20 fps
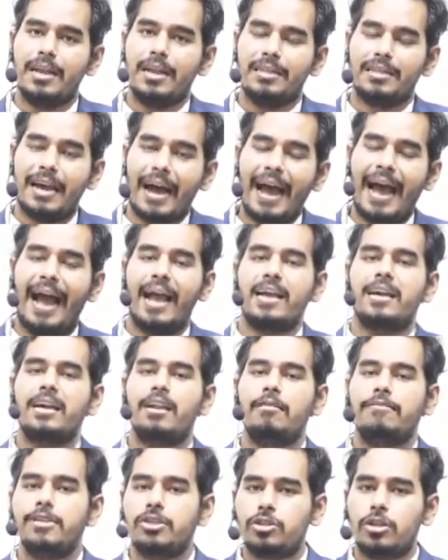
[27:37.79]
the
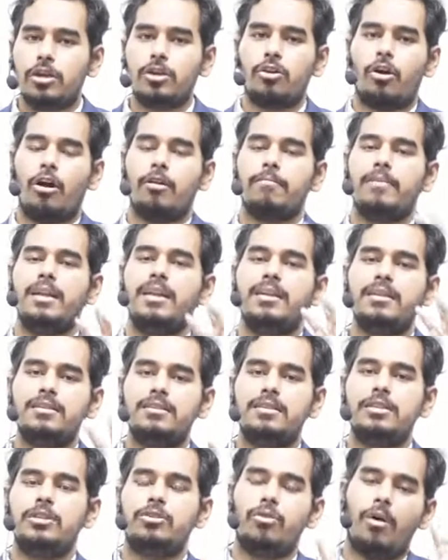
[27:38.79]
angle with the normal is
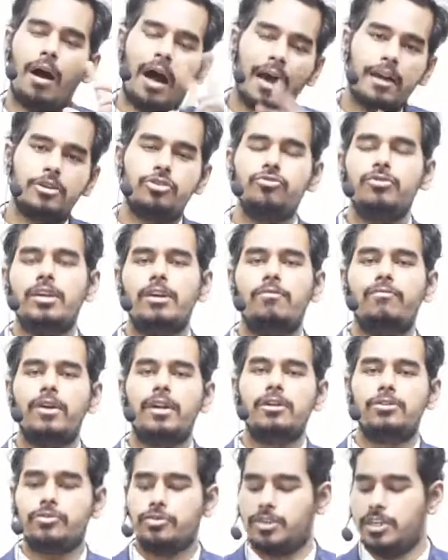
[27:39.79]
0, R2
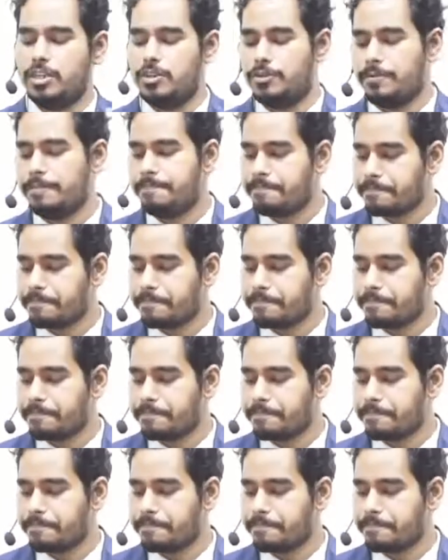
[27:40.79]
equal to 0.